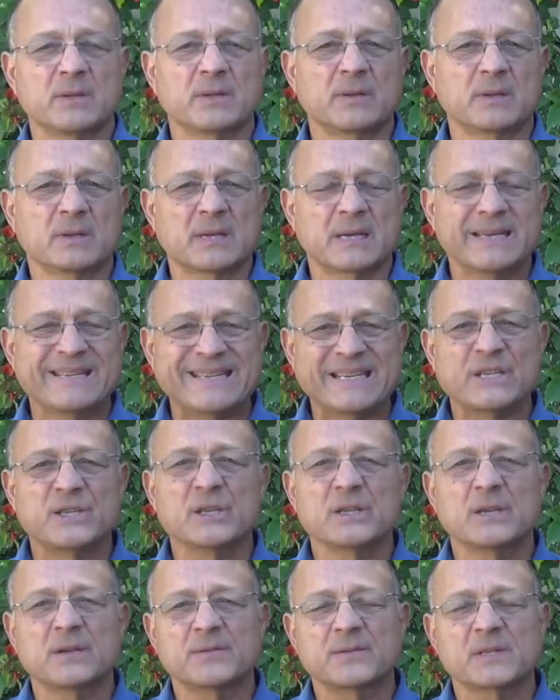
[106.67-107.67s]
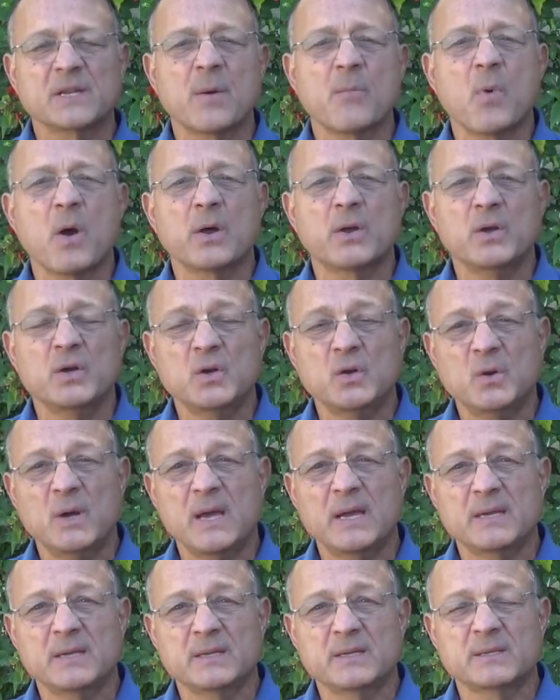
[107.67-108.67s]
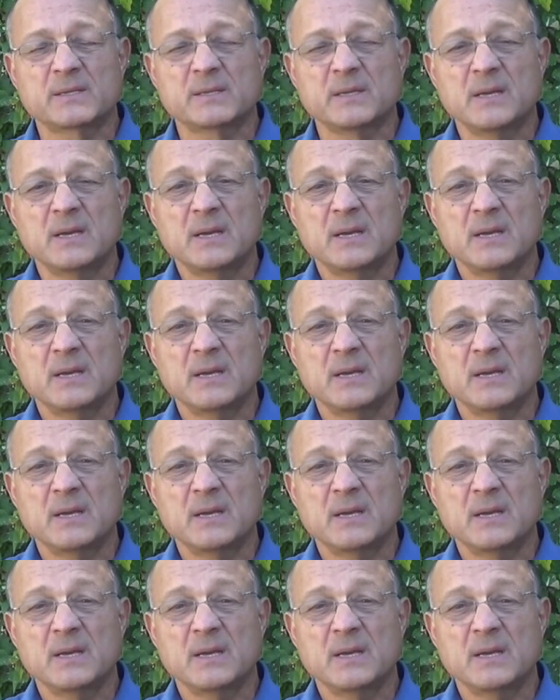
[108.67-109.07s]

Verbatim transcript: the condition of someone who has